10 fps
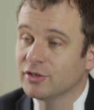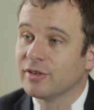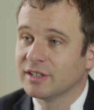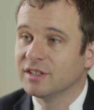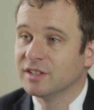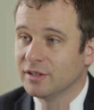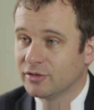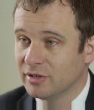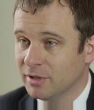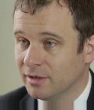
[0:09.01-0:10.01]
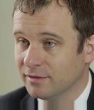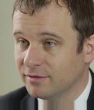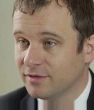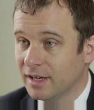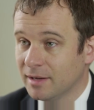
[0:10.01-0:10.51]
interest is in the treatment
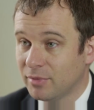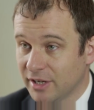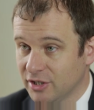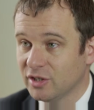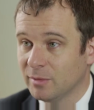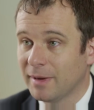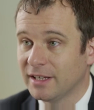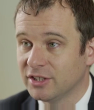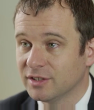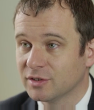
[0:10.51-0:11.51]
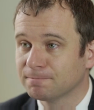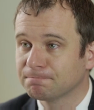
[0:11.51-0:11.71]
of brain tumour patients.